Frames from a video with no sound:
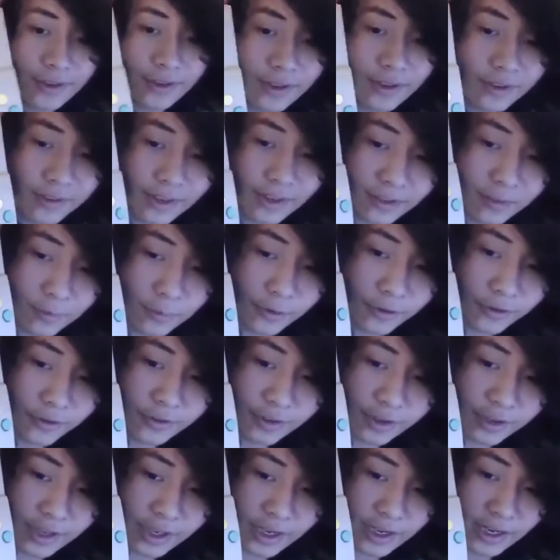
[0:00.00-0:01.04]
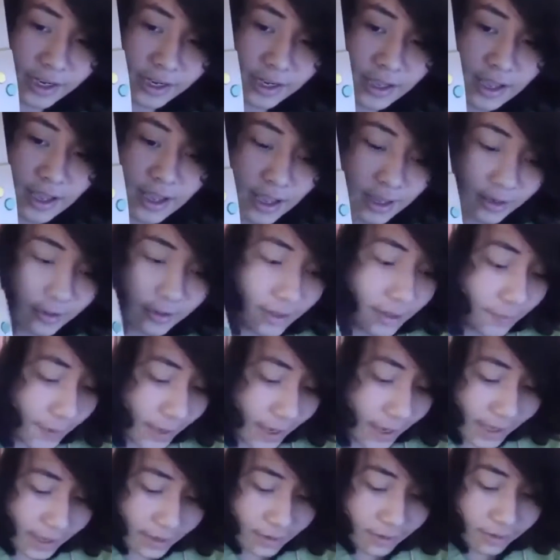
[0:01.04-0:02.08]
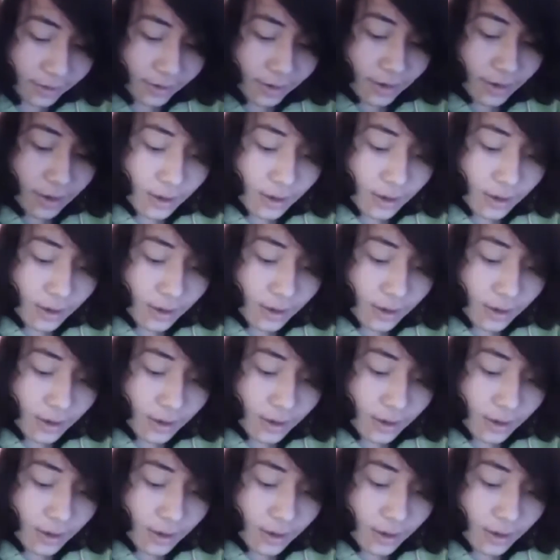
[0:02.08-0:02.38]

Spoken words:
you can see it's more sunken in D-pad.